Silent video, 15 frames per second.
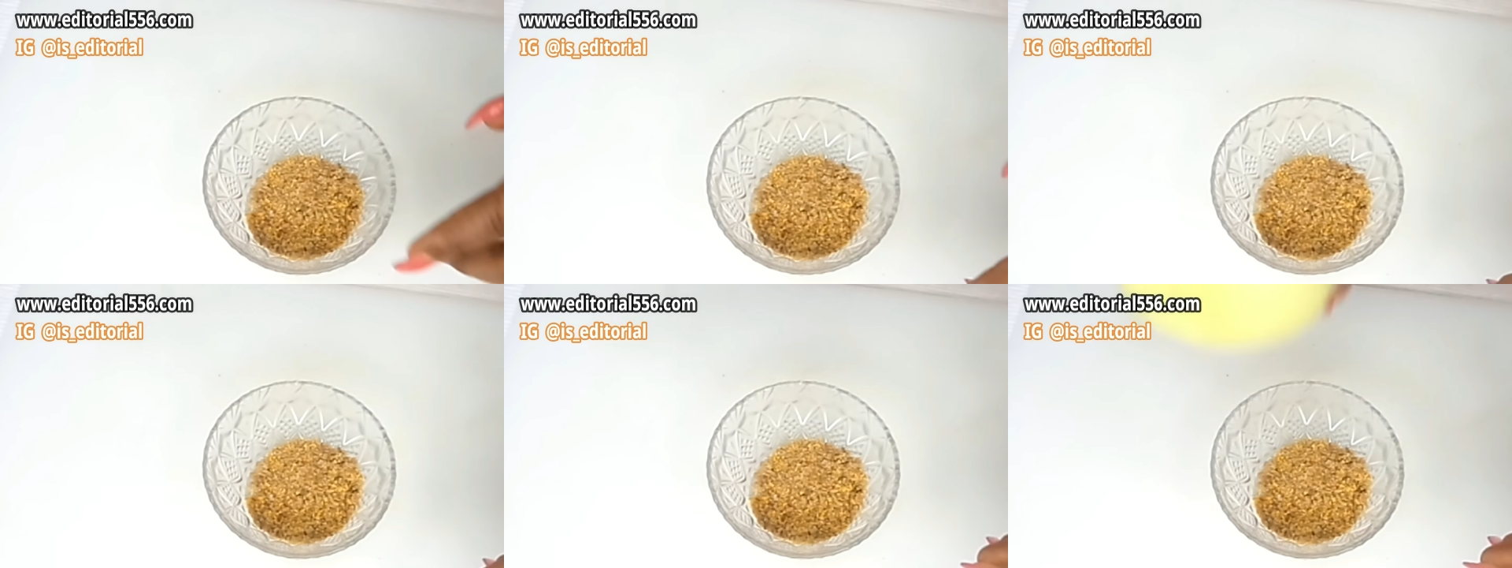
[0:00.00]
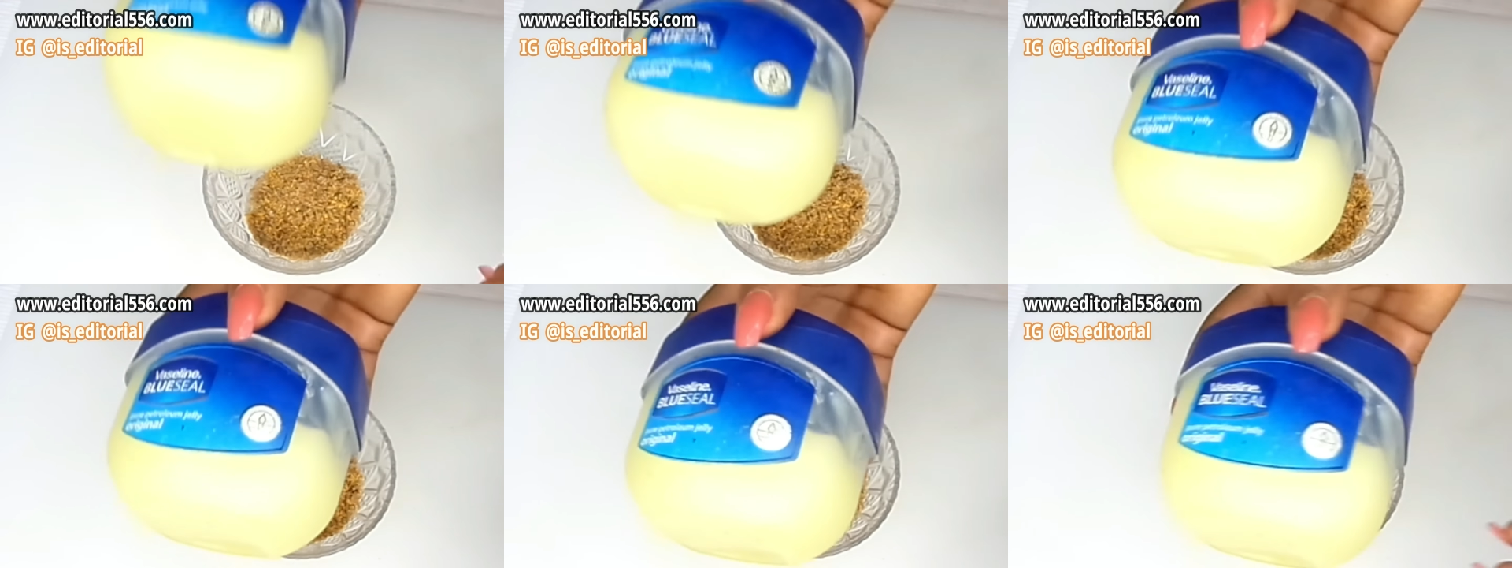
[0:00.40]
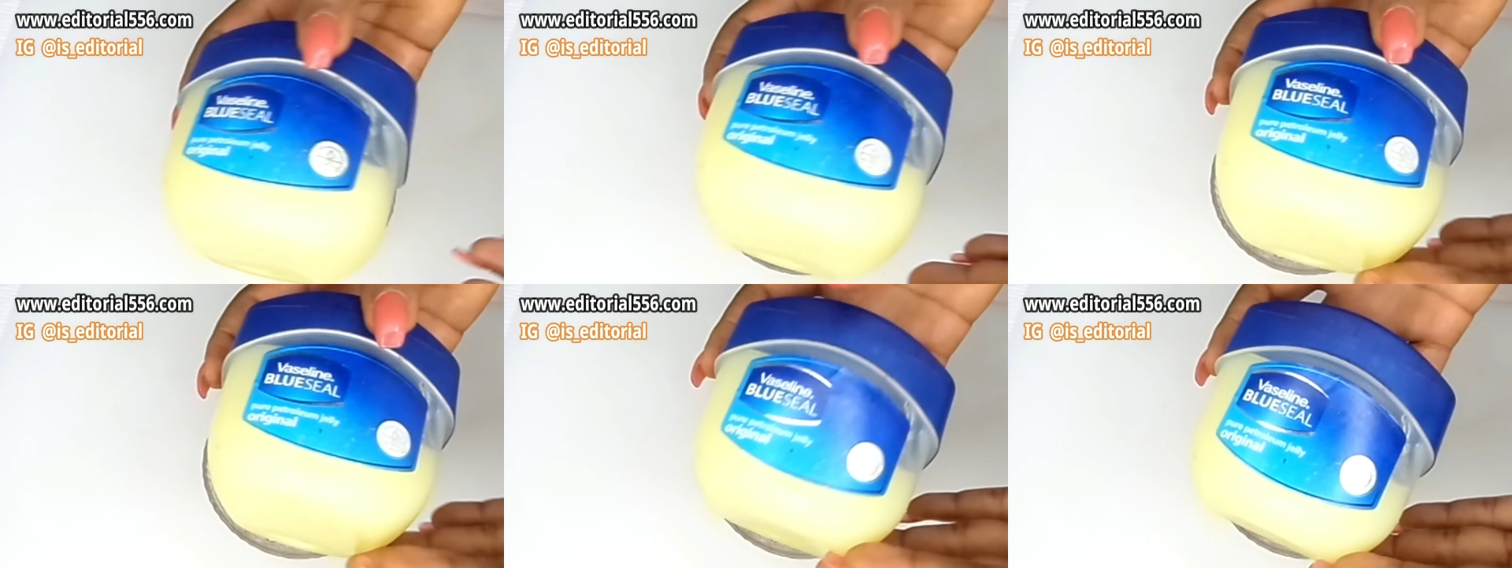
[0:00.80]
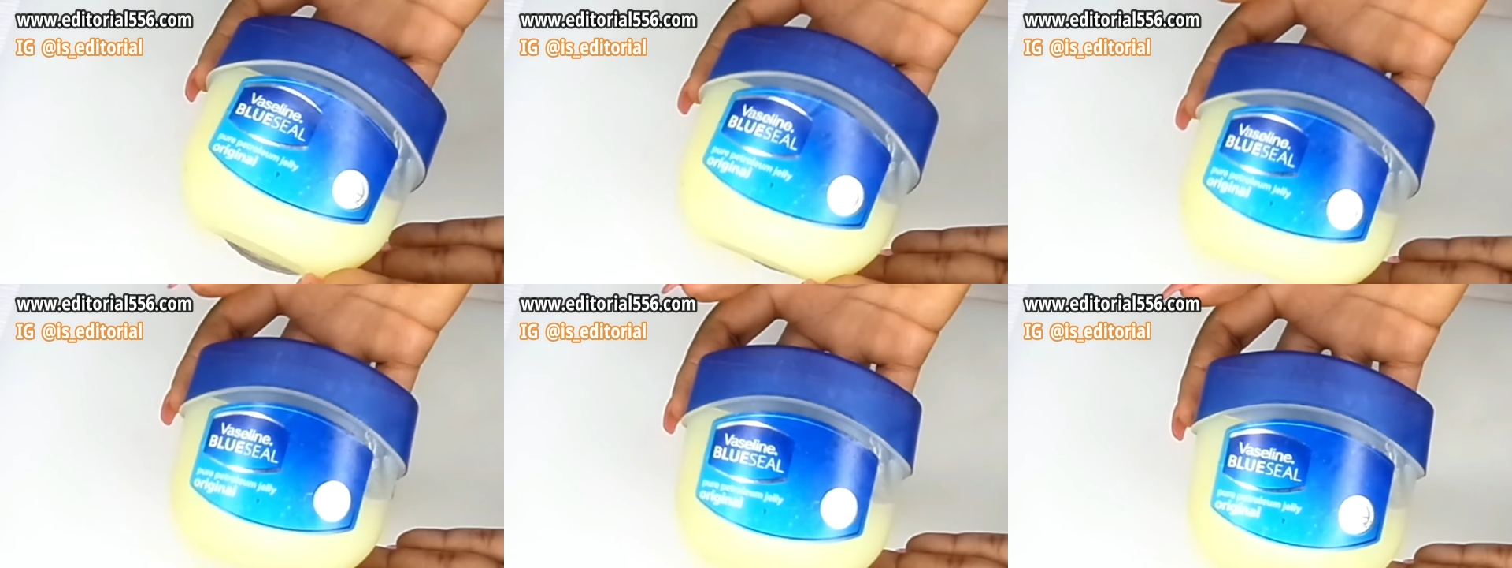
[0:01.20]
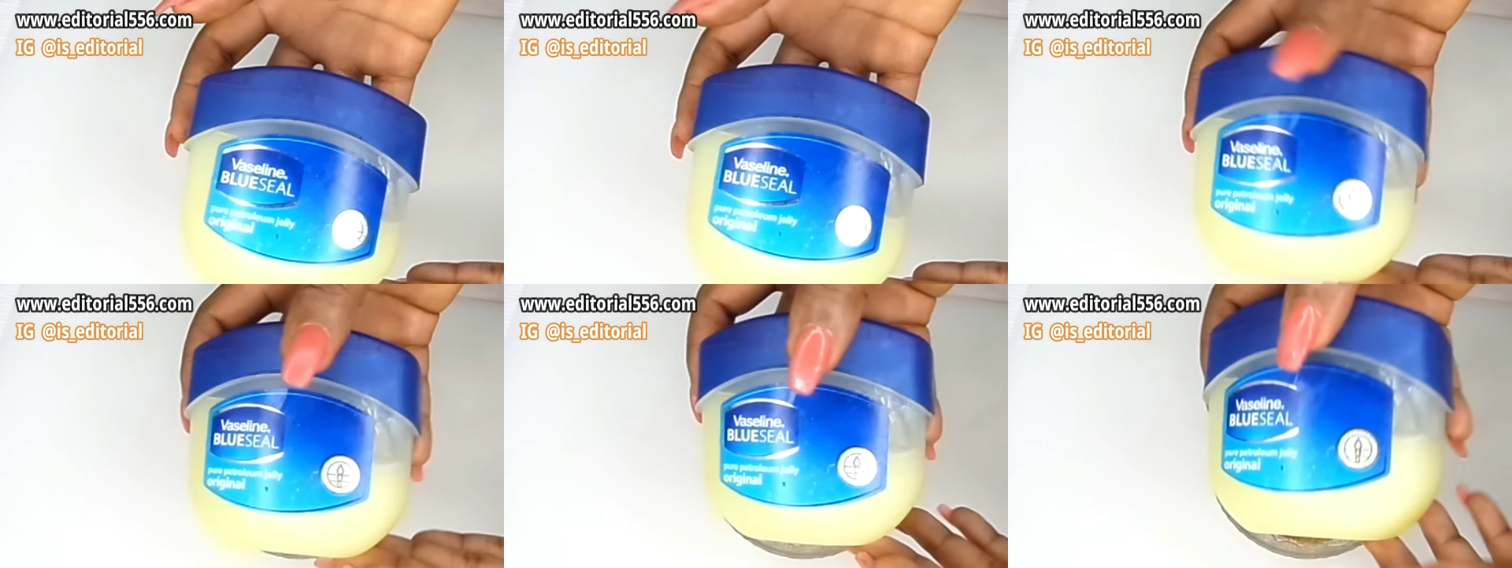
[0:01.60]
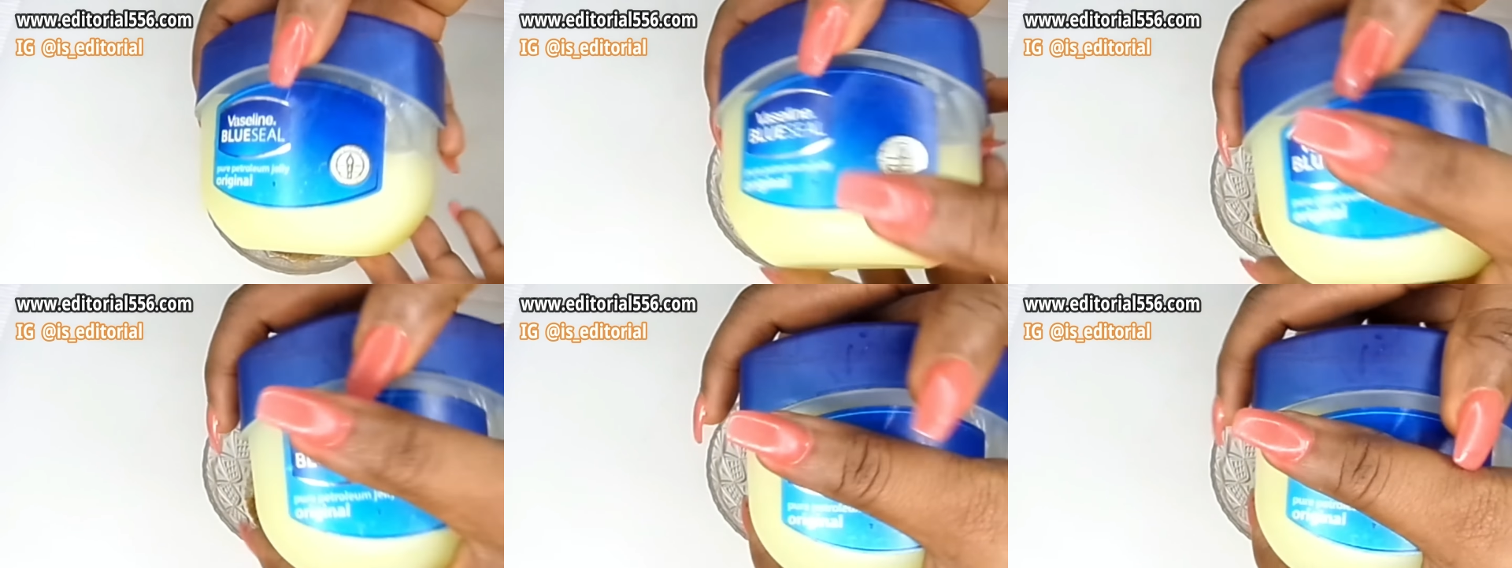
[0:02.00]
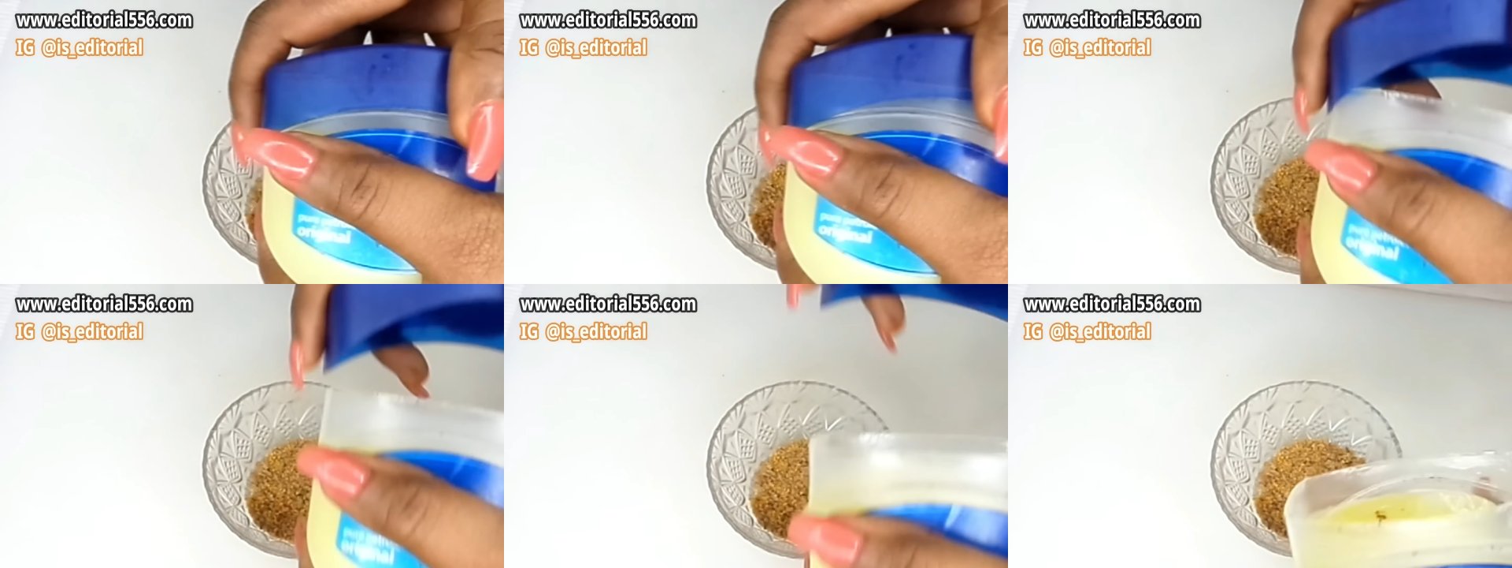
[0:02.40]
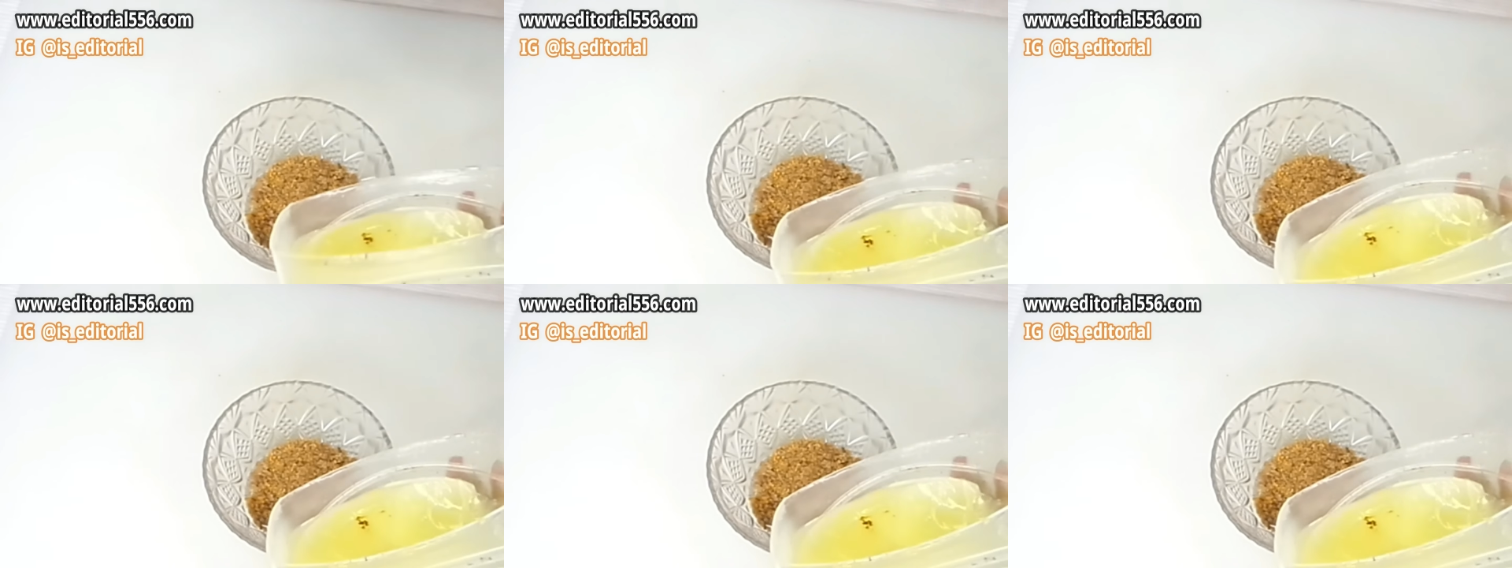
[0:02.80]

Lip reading: (no speaker visible)